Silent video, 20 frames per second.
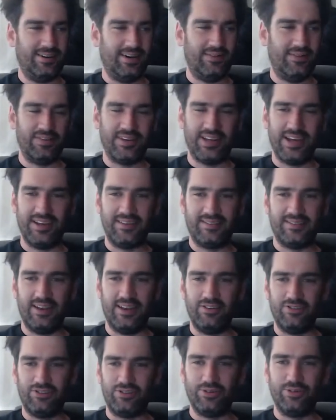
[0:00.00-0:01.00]
everyday
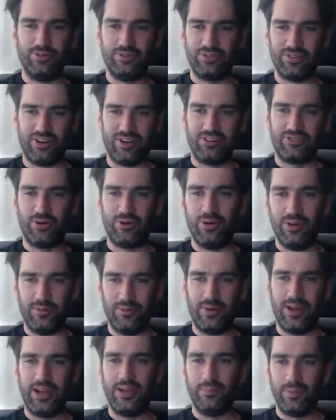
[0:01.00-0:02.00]
essentials like
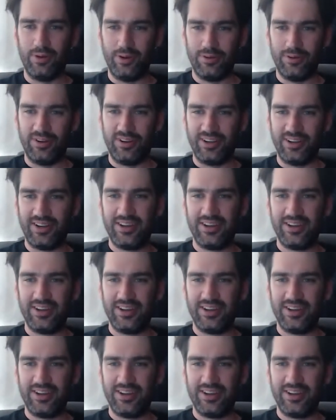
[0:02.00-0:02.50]
toilet paper and.